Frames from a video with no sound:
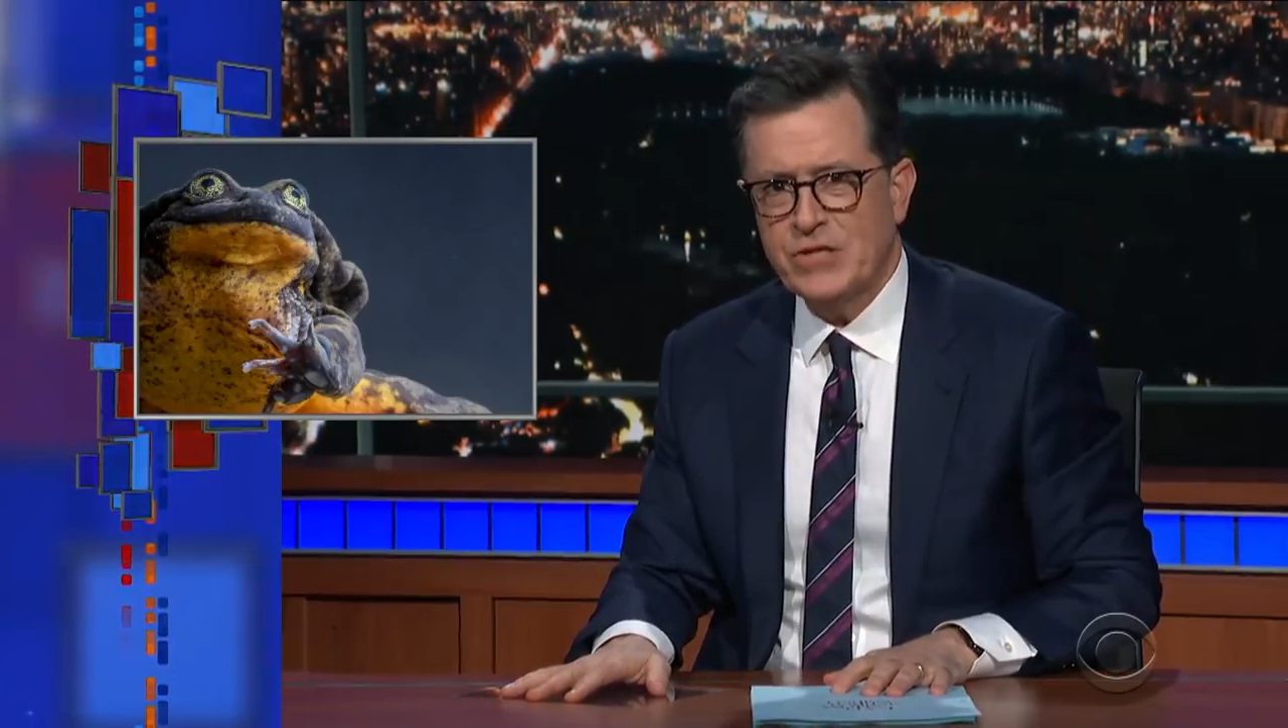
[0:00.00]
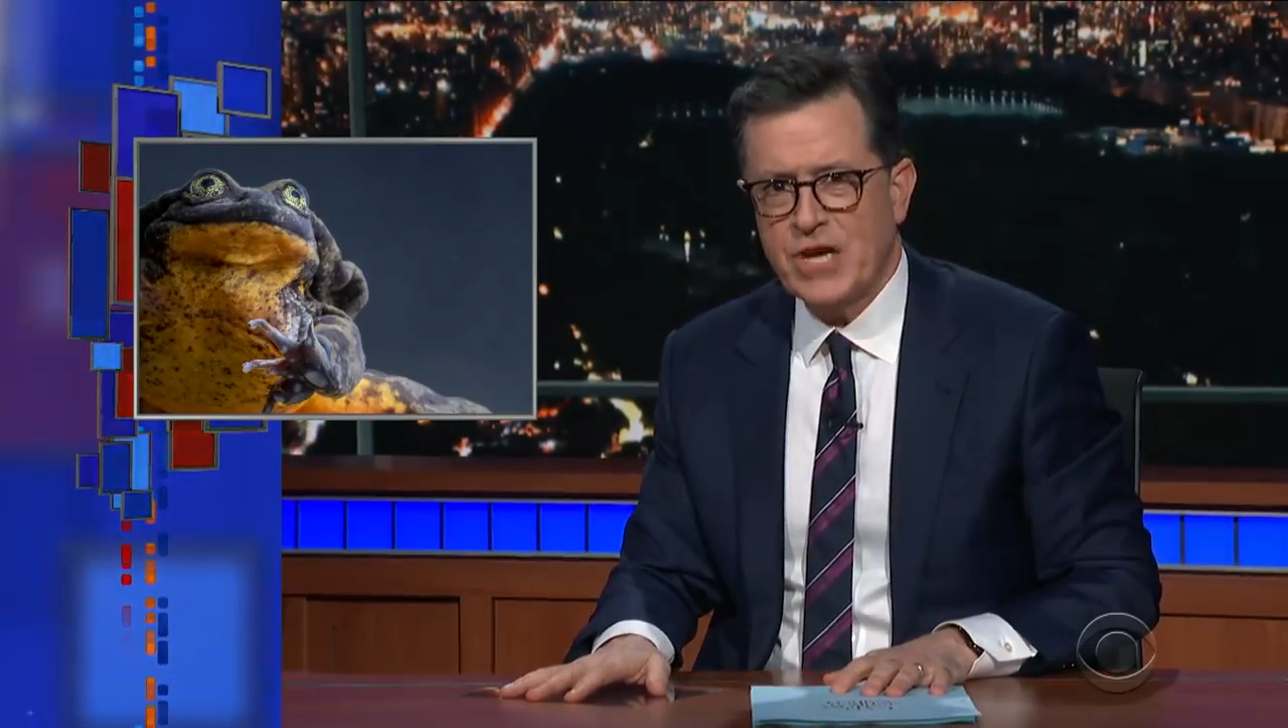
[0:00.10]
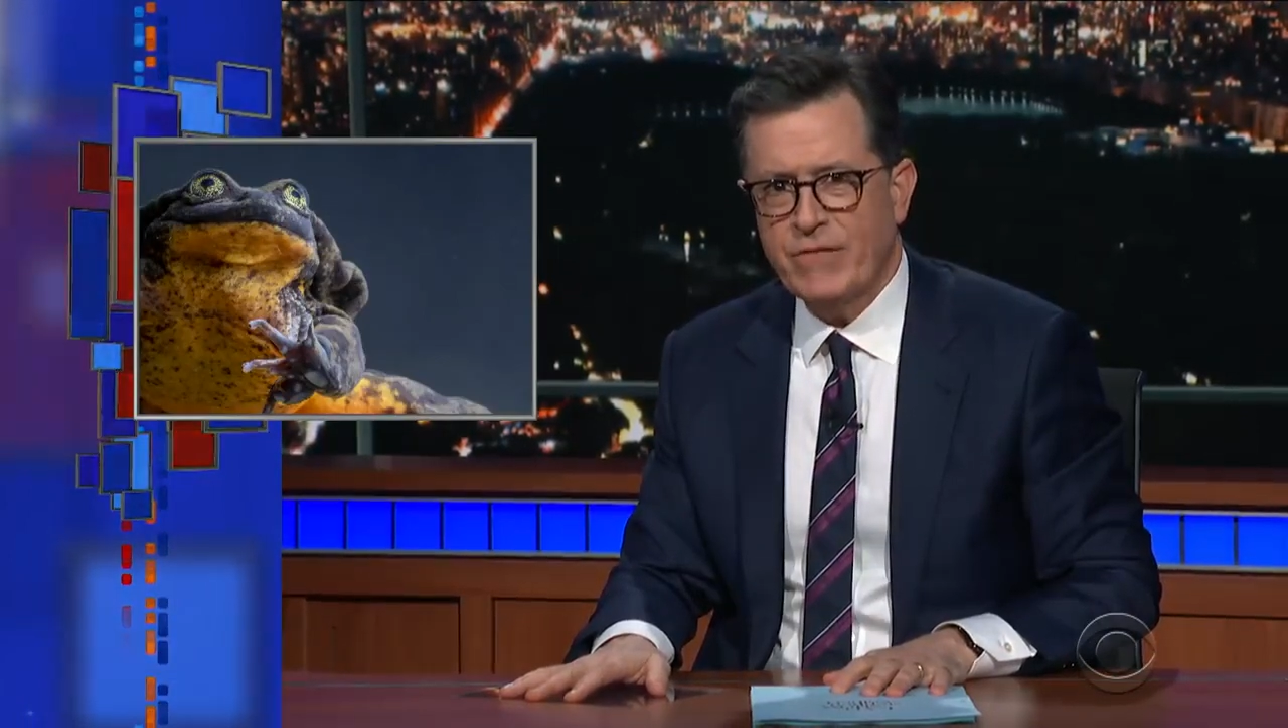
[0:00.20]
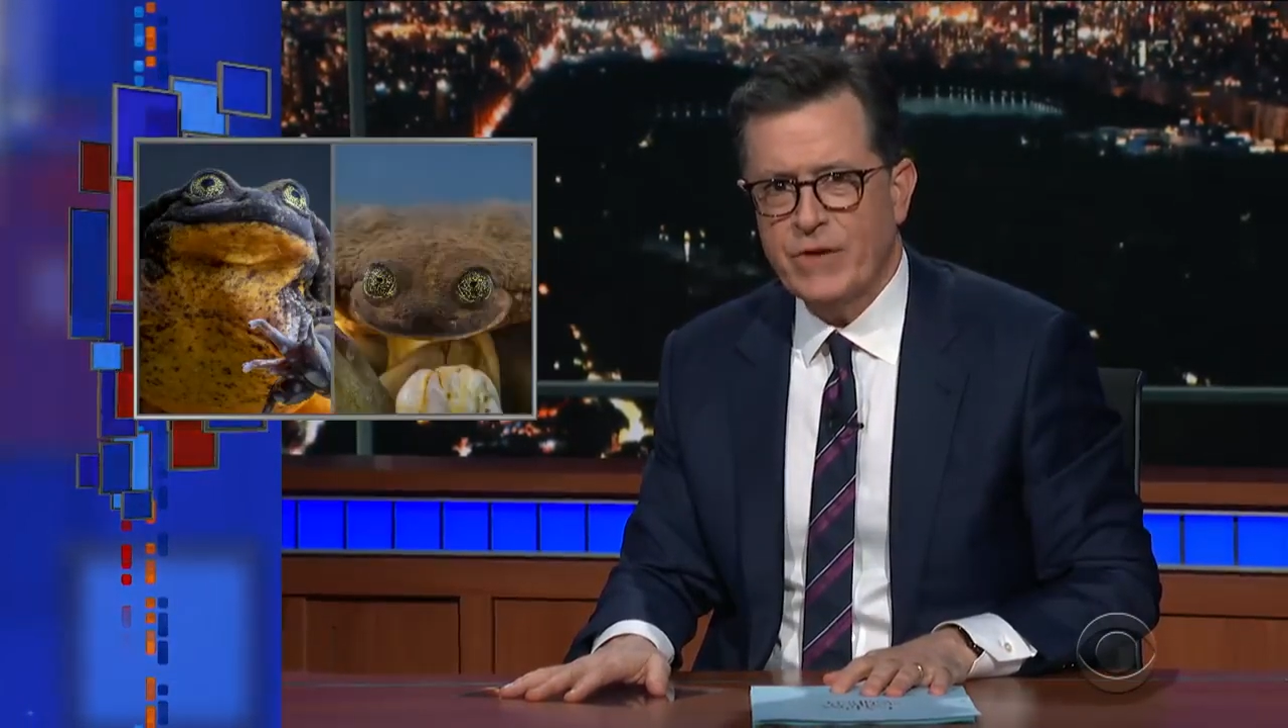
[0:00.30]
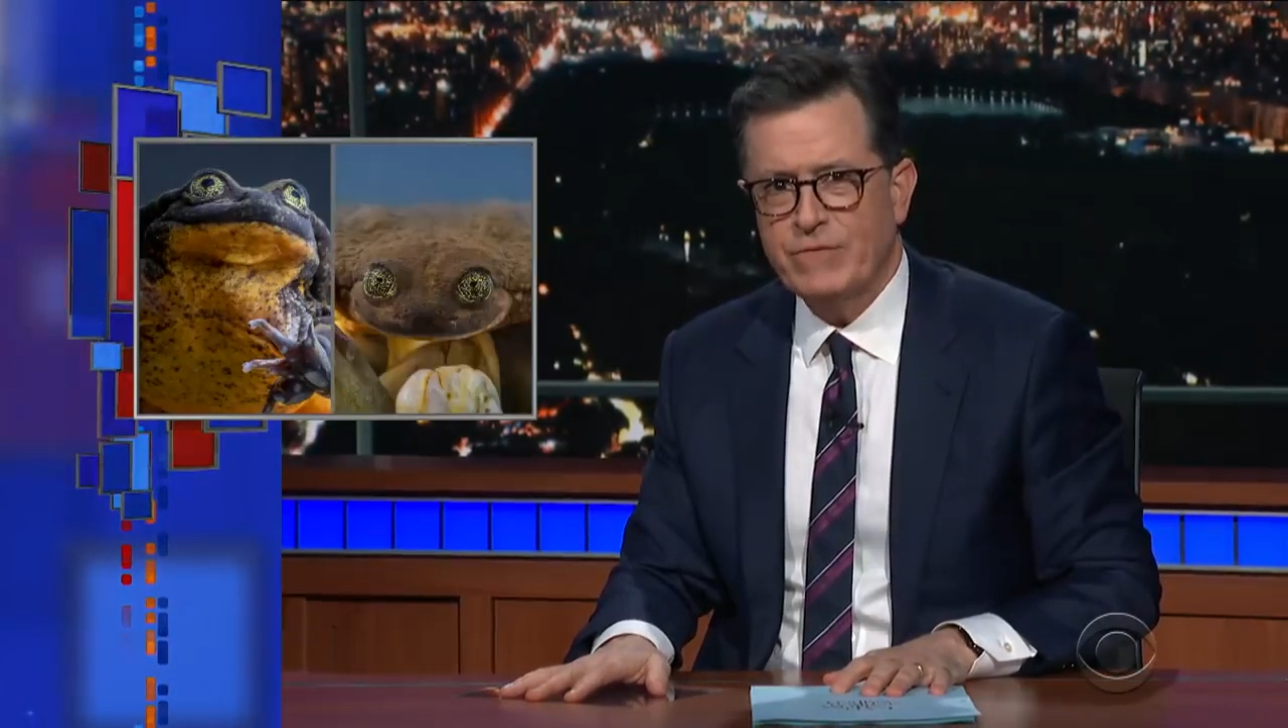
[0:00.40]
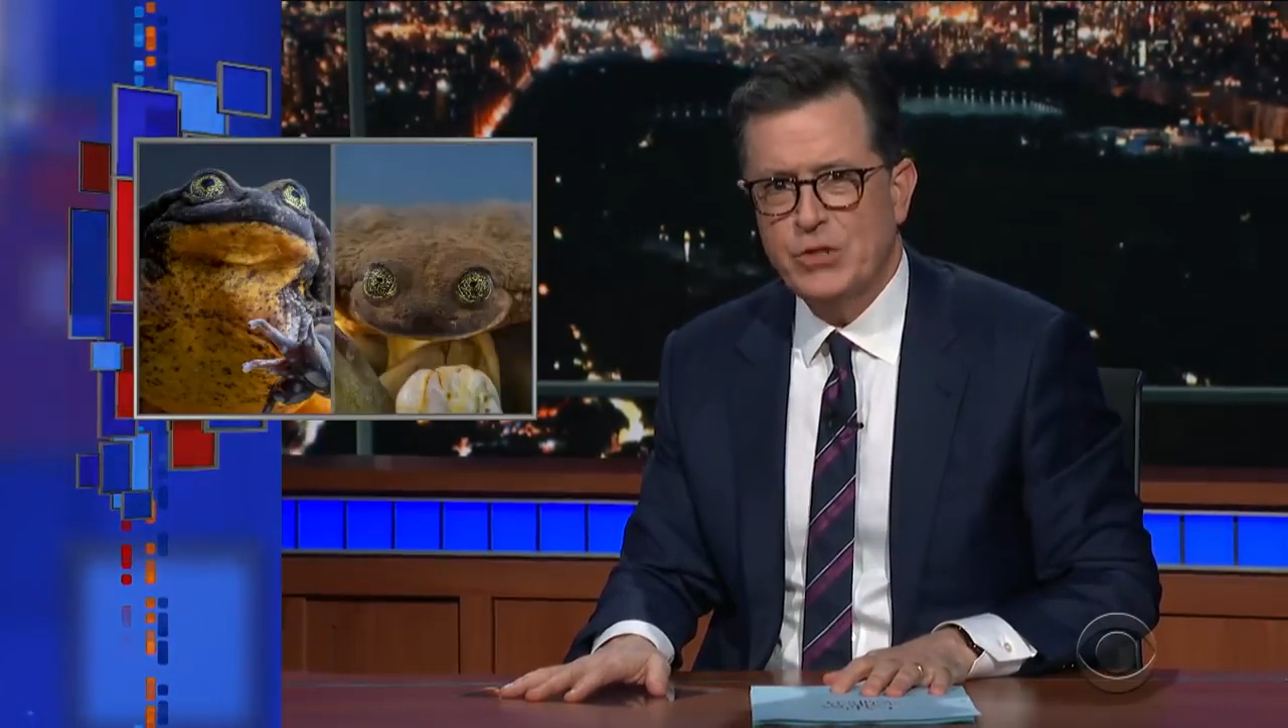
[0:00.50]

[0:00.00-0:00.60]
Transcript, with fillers: discovery of